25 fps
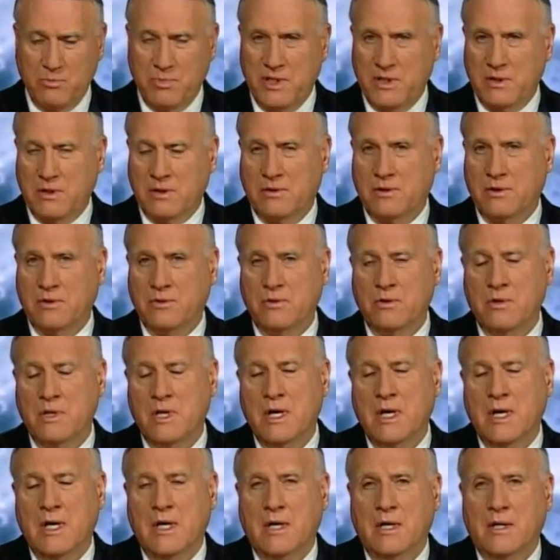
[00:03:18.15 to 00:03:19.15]
appeal to
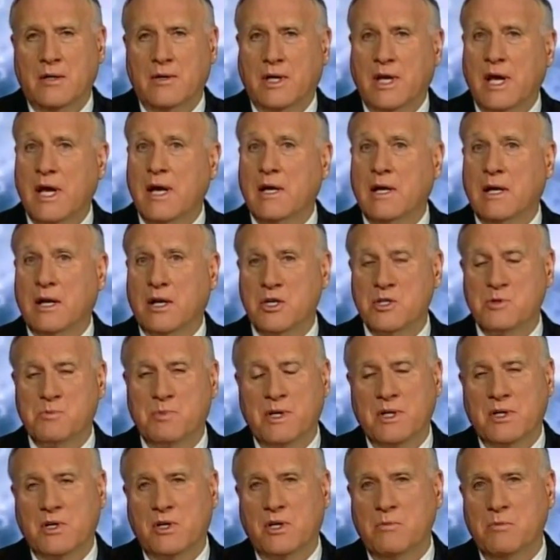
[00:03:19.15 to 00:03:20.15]
the gay and
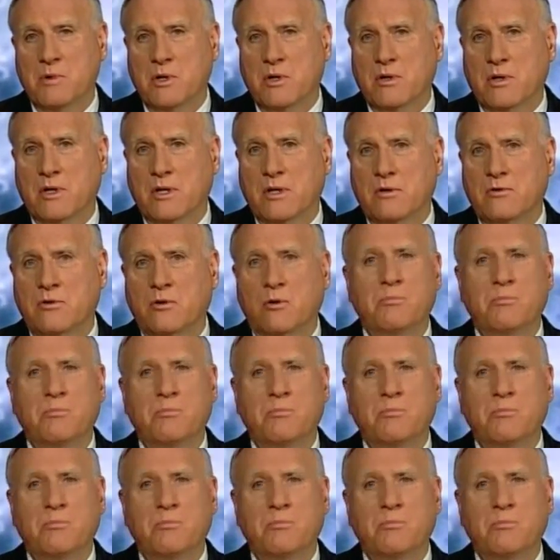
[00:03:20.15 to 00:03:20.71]
lesbian community.